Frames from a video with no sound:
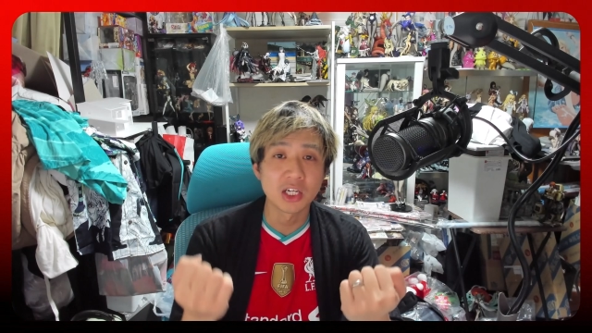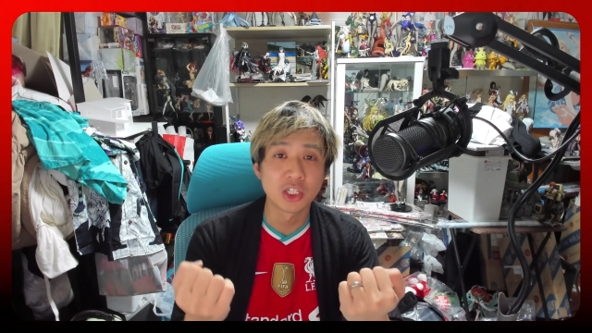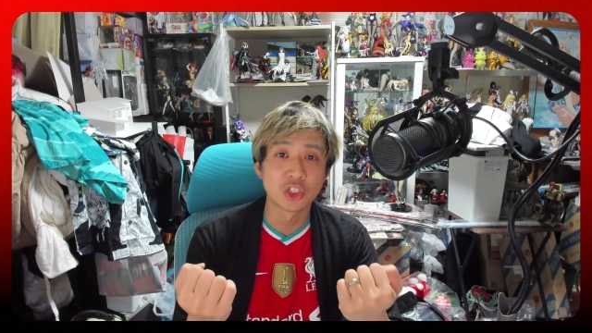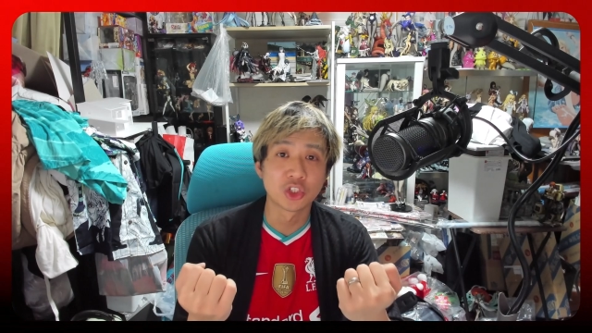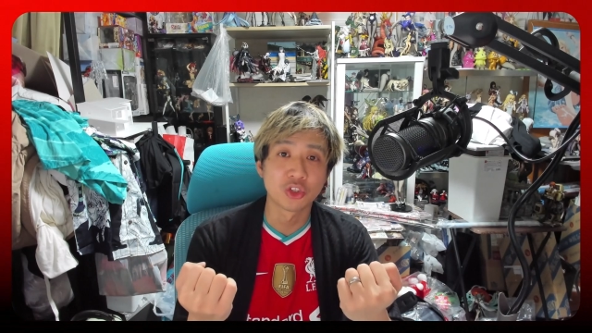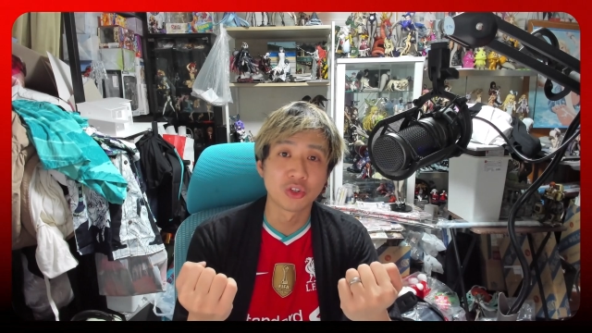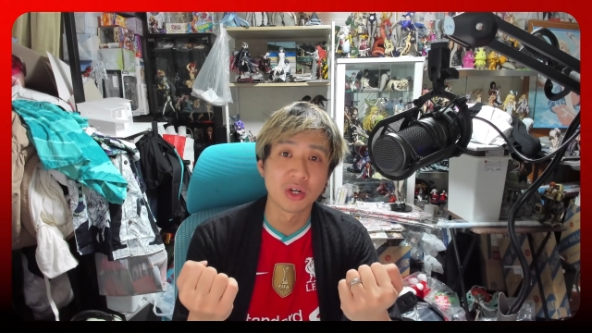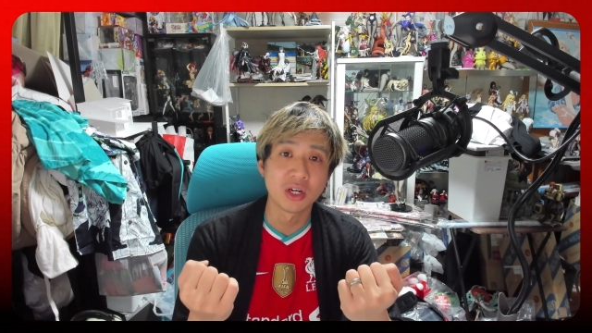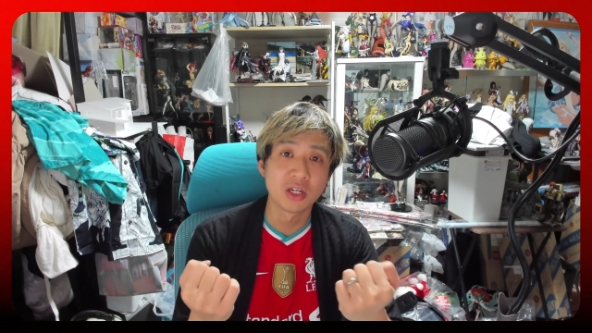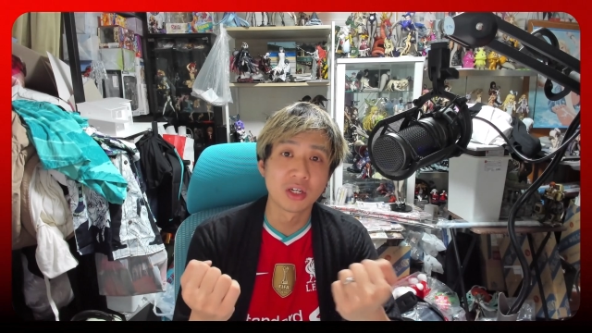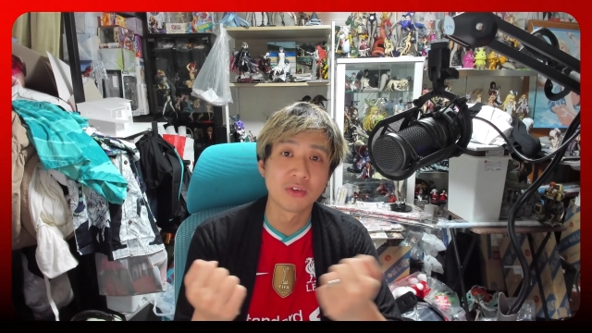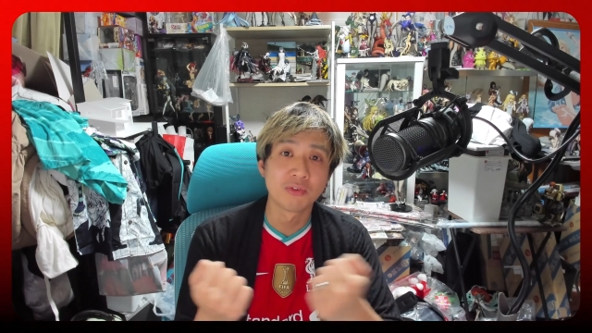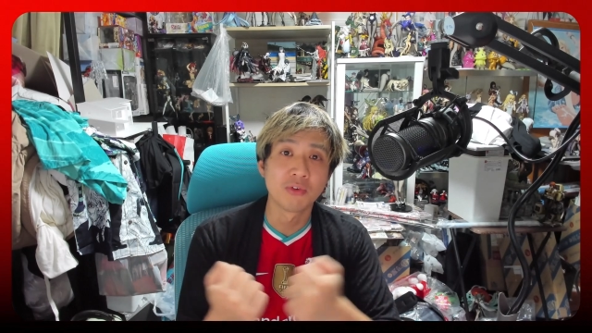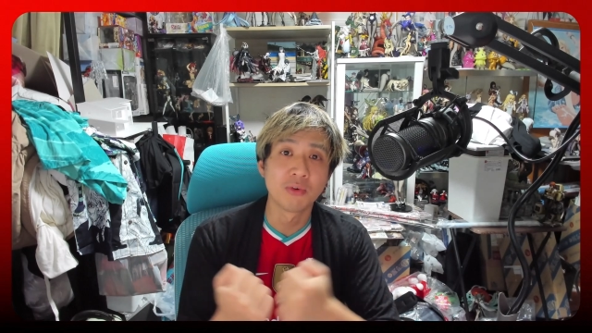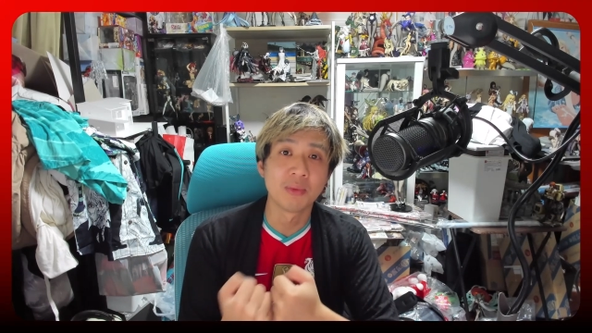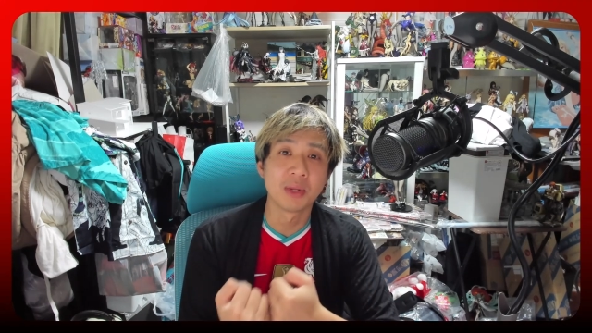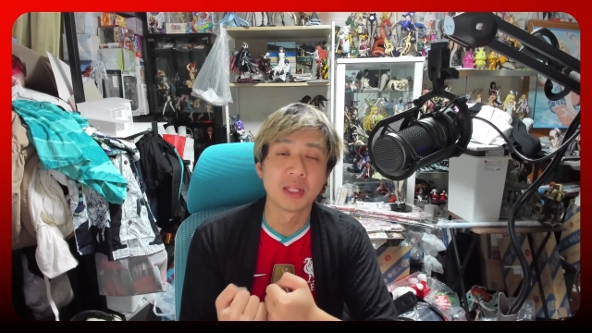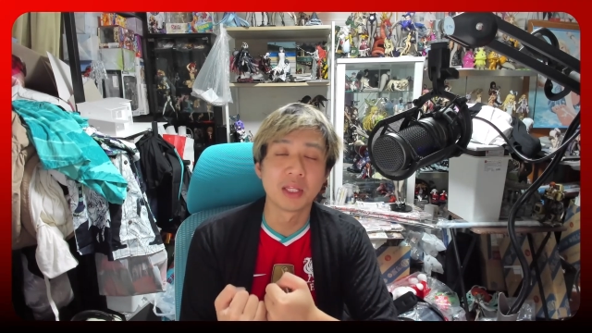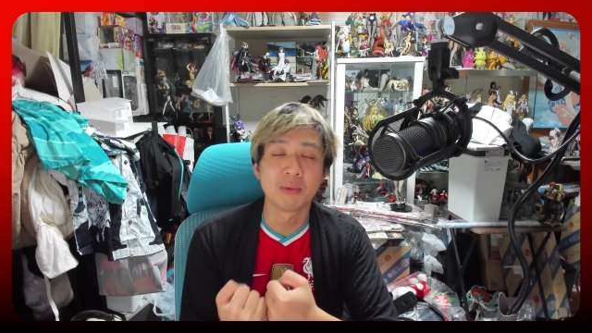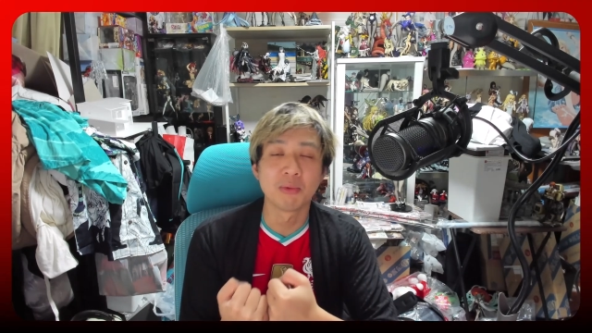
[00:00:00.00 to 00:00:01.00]
Trent to form
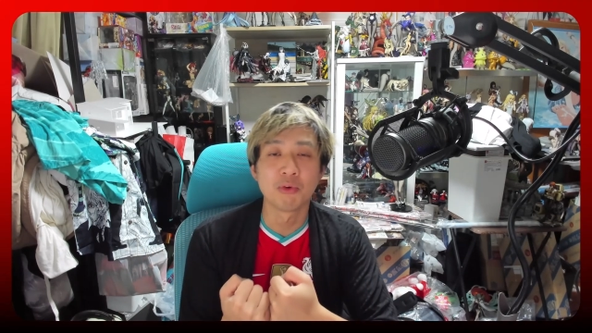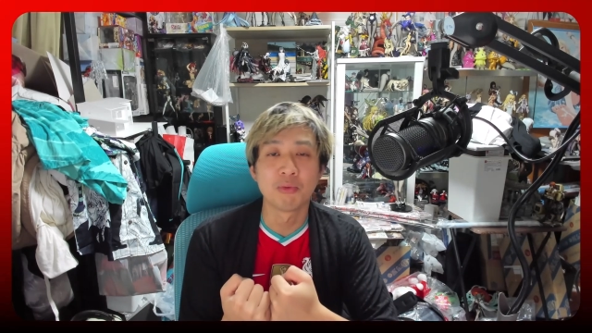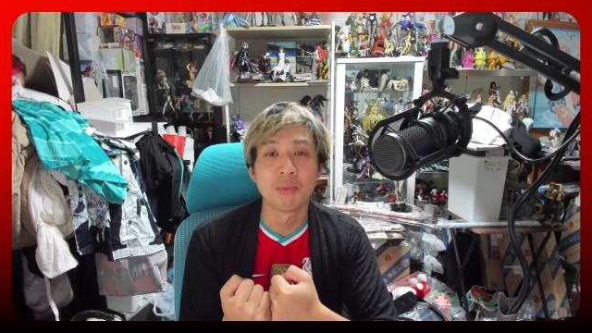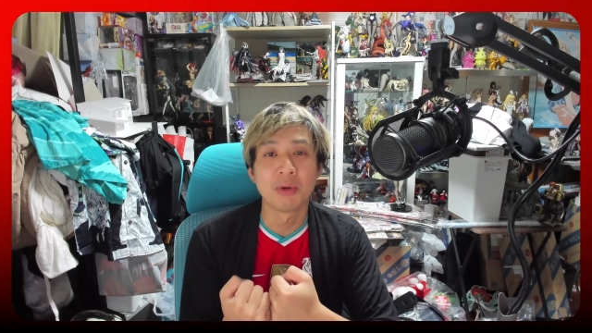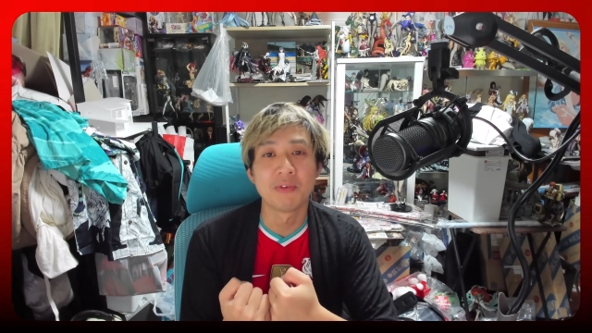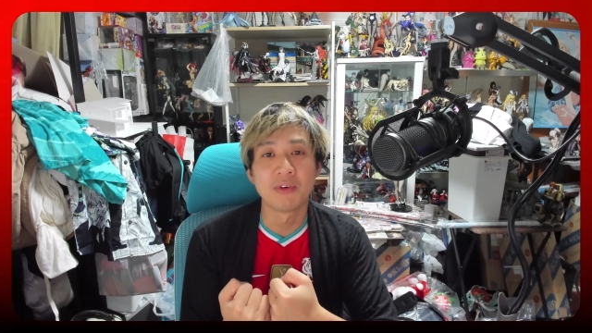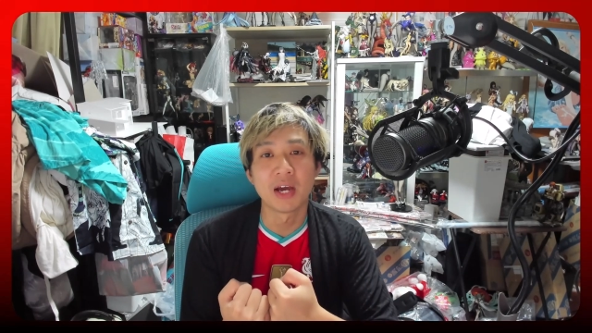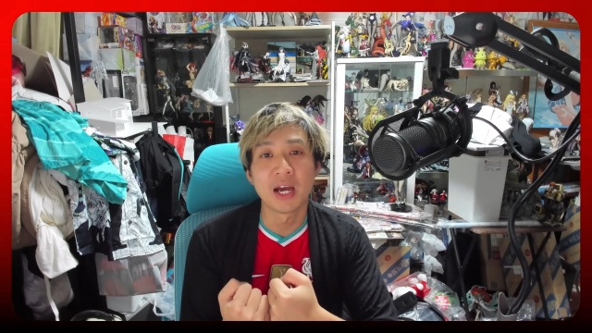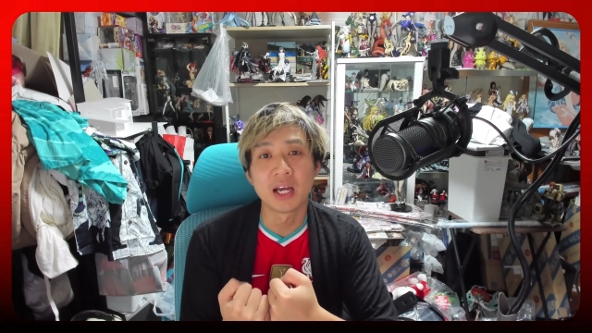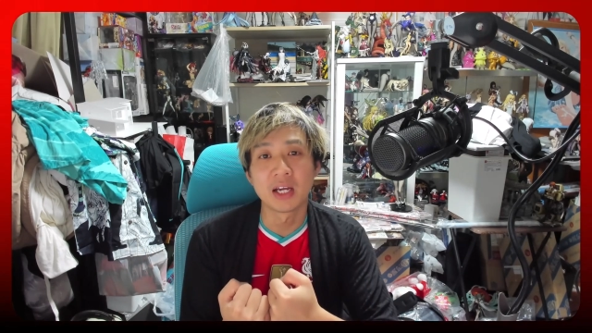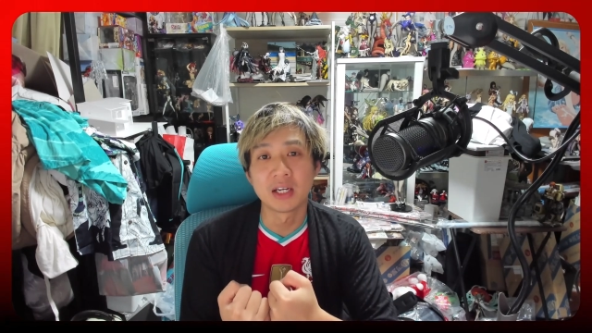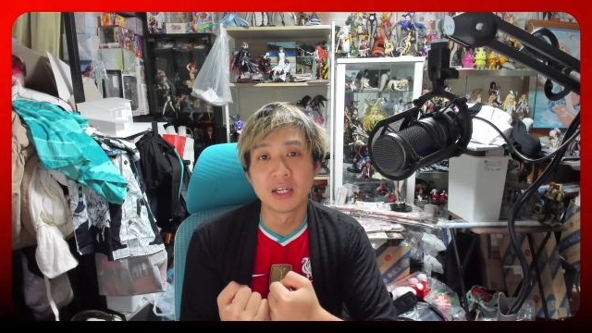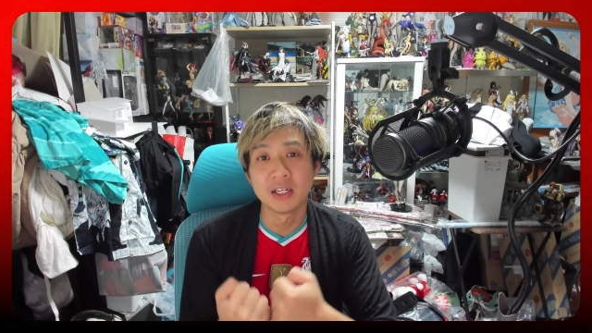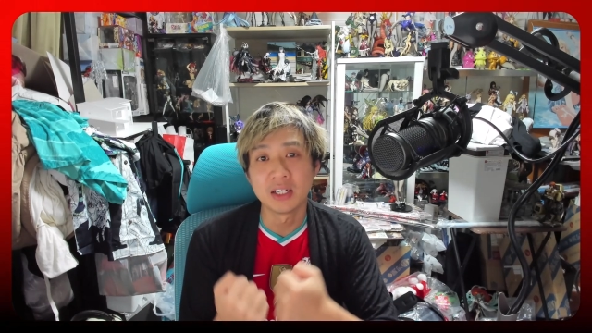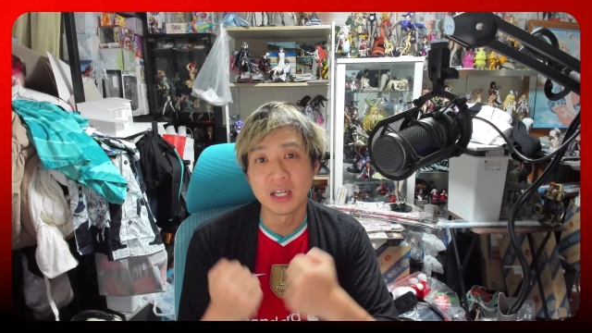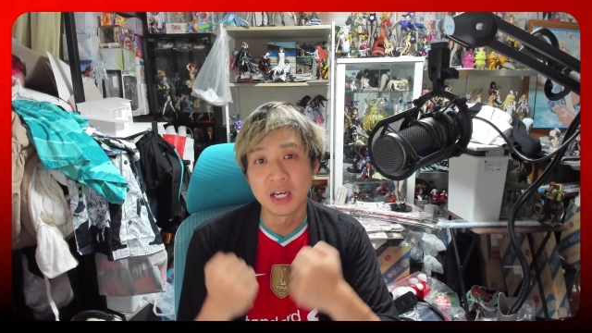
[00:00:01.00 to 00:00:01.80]
that double pivot anchor